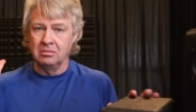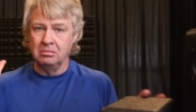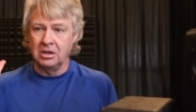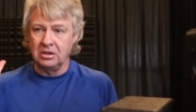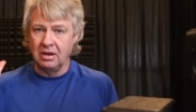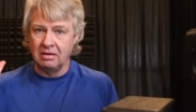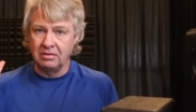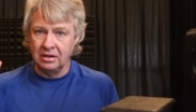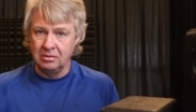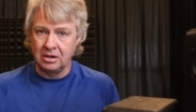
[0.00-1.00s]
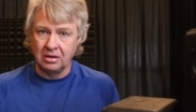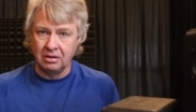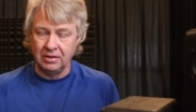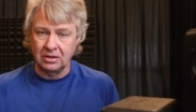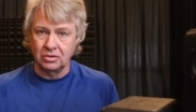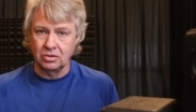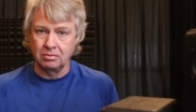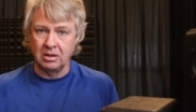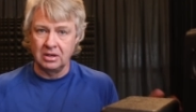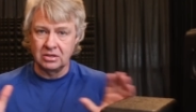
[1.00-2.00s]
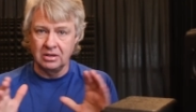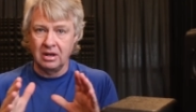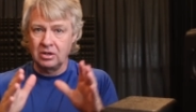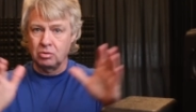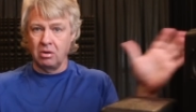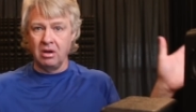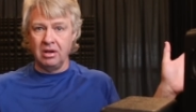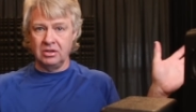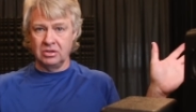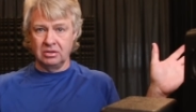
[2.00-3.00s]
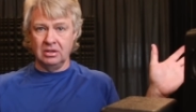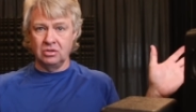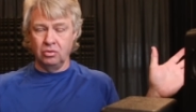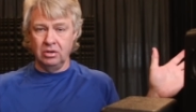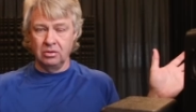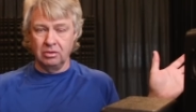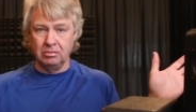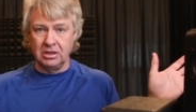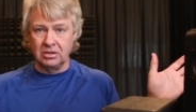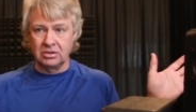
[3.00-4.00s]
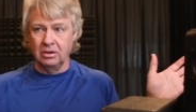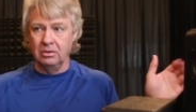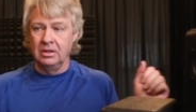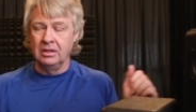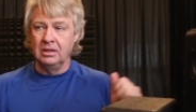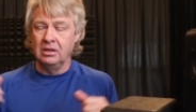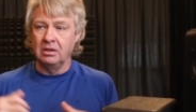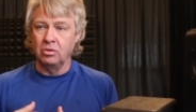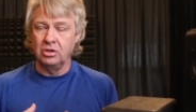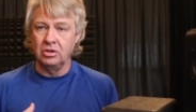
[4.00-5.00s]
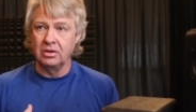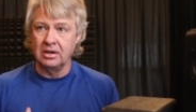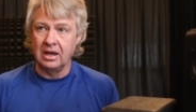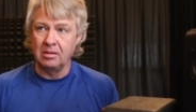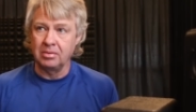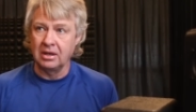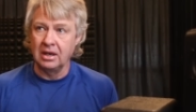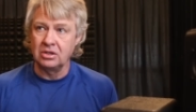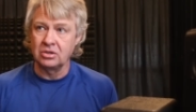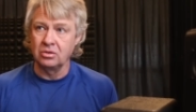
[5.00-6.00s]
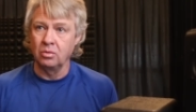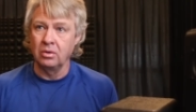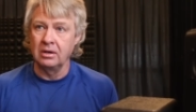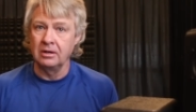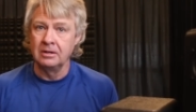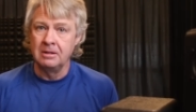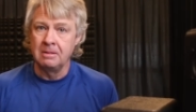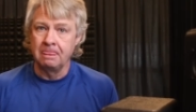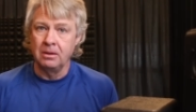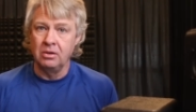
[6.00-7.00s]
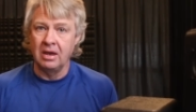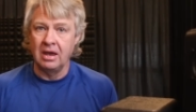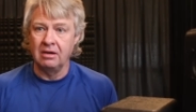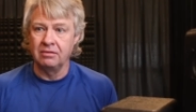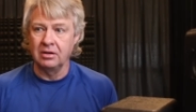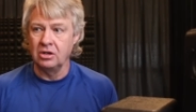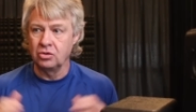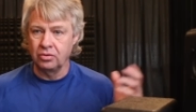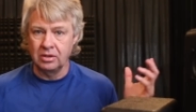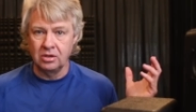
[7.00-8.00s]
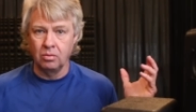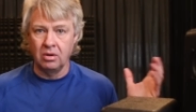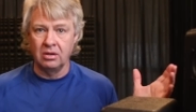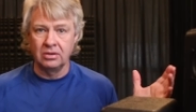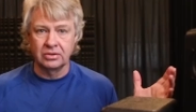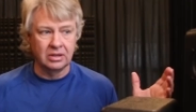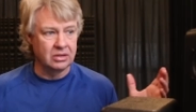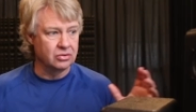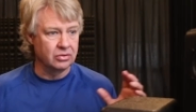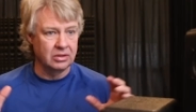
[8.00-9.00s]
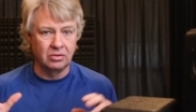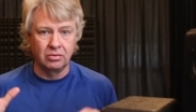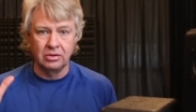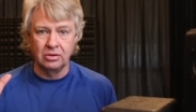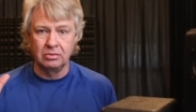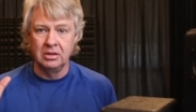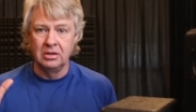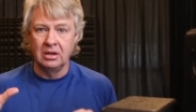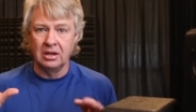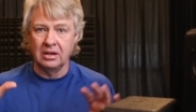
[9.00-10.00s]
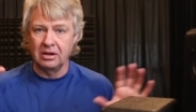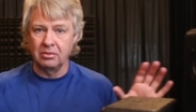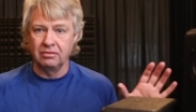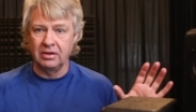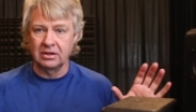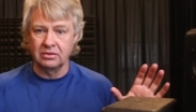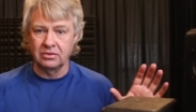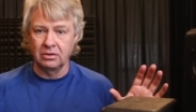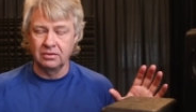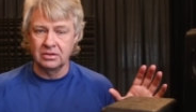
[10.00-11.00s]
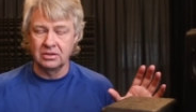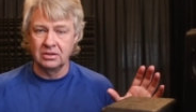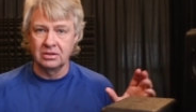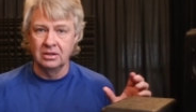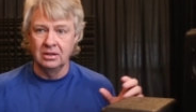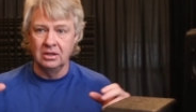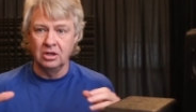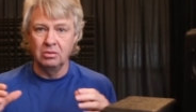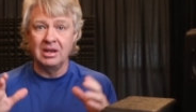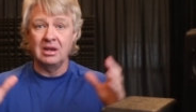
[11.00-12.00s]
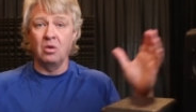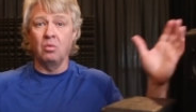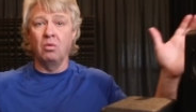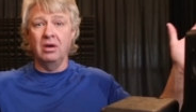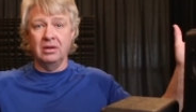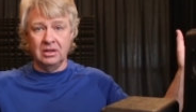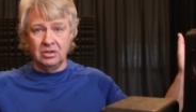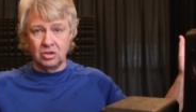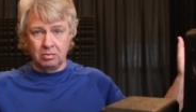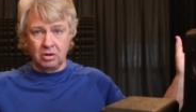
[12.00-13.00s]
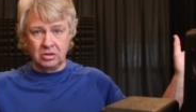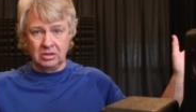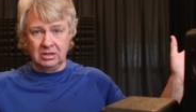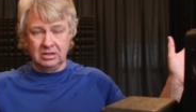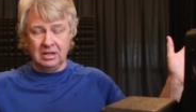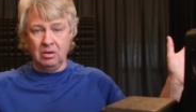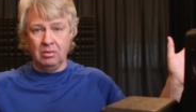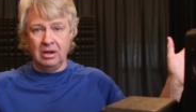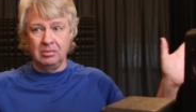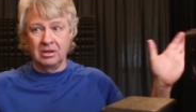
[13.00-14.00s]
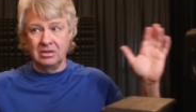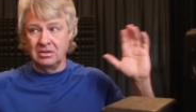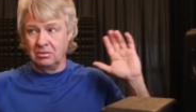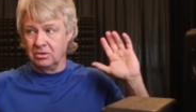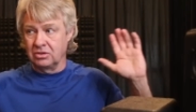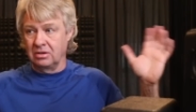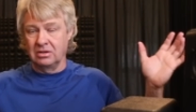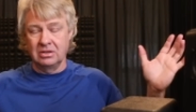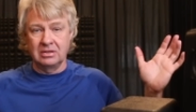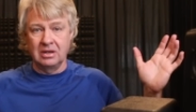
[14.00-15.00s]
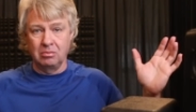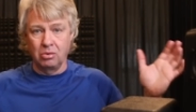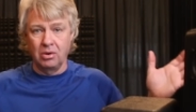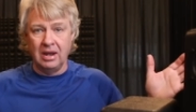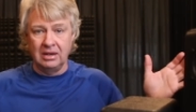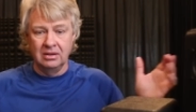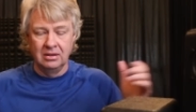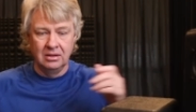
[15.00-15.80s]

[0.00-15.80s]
but you have a limited off-axis response. It's not as broad as a tweeter would be. So when you're in an application where you have untreated walls, untreated room, a lot of reflective surfaces, you may not want a dispersion that's that wide because it will start to sound bright.